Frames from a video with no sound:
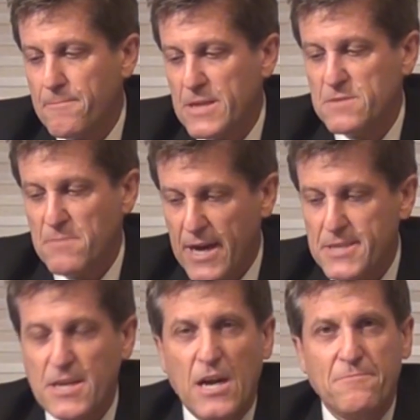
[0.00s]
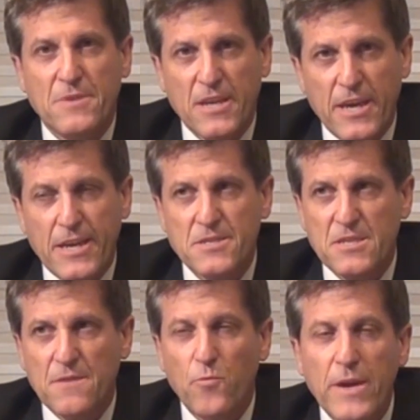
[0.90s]
It's my job today to
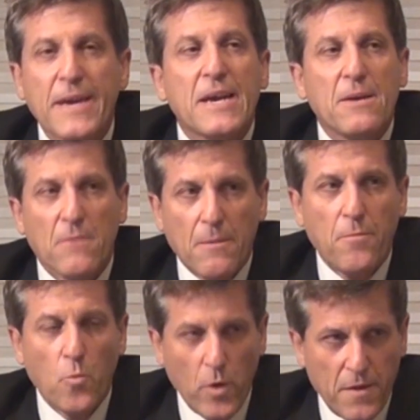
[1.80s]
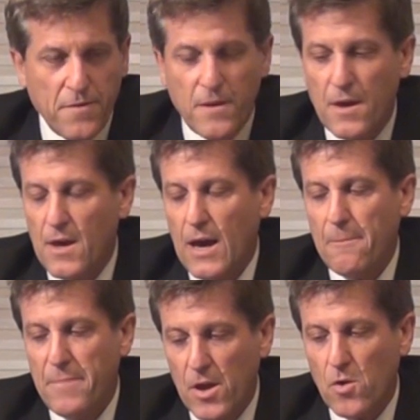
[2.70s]
see if we could come up with a
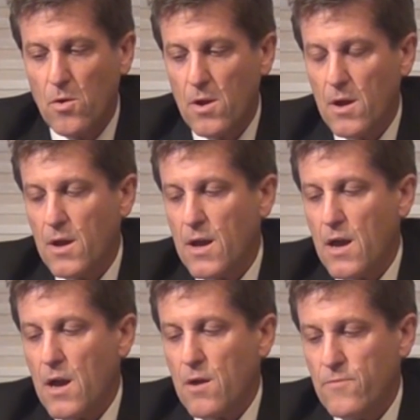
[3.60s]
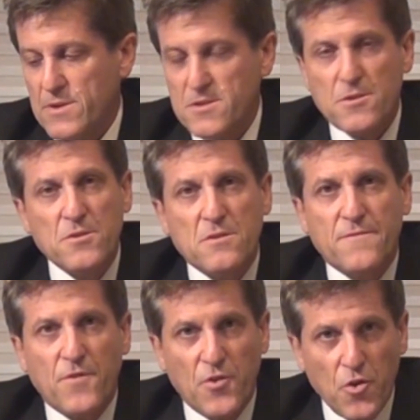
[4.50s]
better resolution
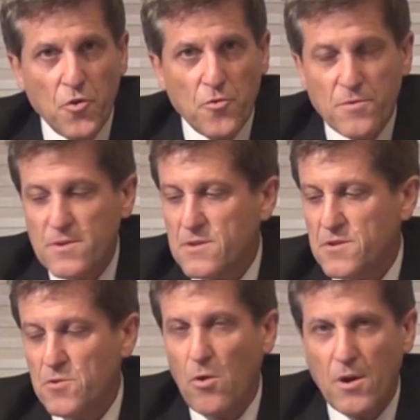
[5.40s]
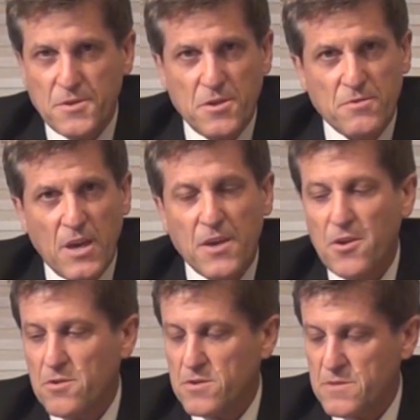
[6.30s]
for you to also
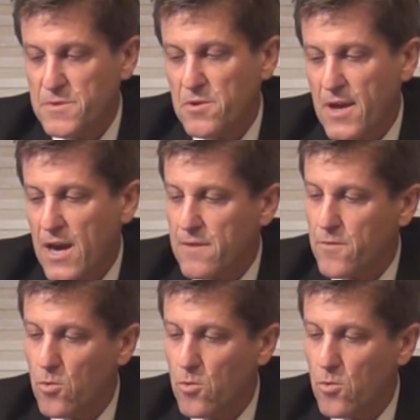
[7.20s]
take your dispute out of